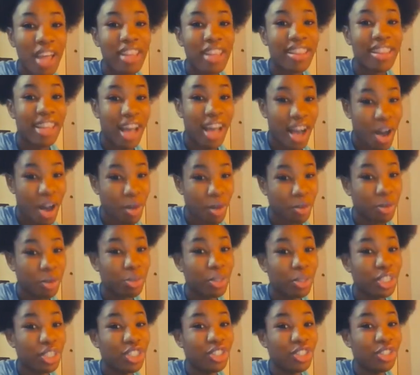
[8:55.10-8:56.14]
That will
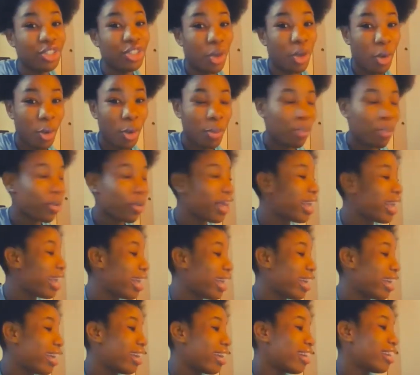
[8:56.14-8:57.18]
be dope.
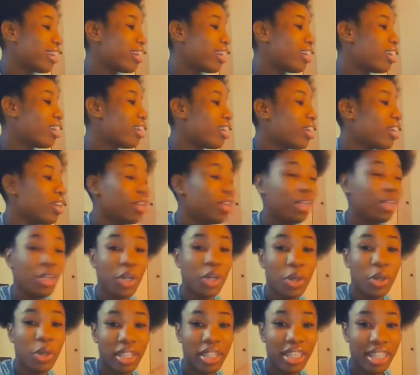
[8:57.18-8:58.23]
And
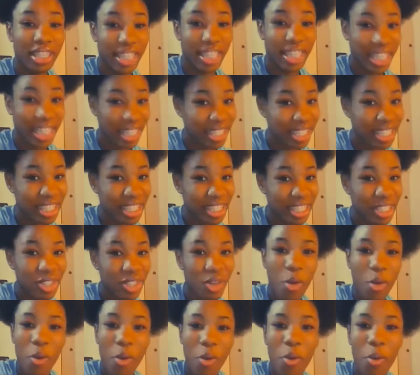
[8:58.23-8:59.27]
knowing this,
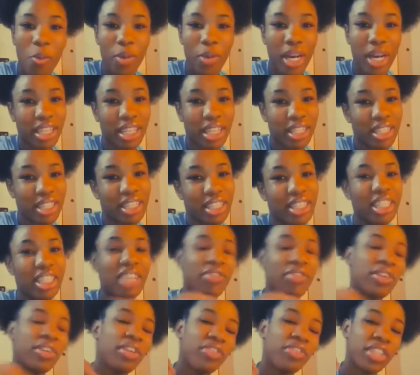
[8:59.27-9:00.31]
oh my goodness,
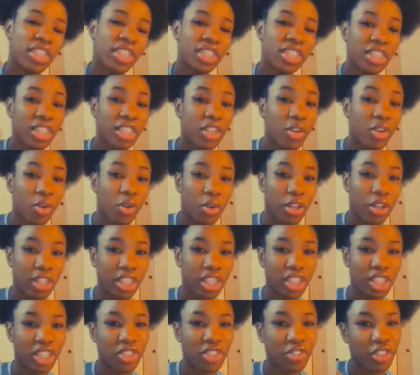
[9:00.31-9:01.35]
even if it's just an
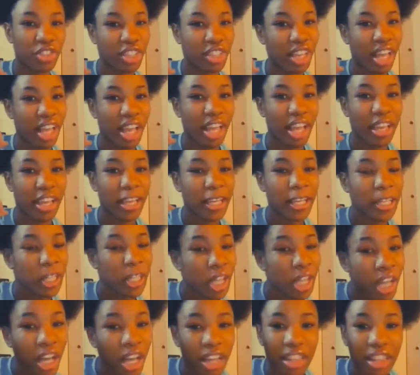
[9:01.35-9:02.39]
orchestra for like
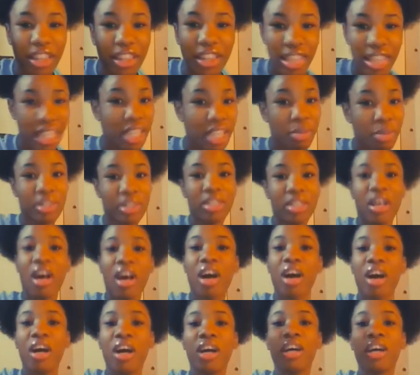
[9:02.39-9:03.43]
a theme
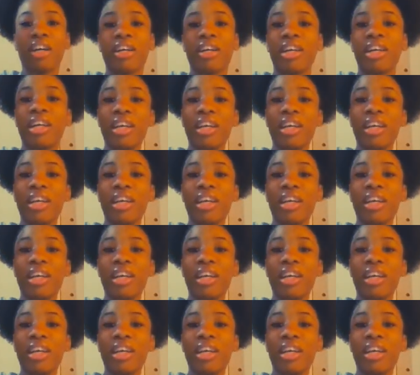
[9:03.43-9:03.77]
song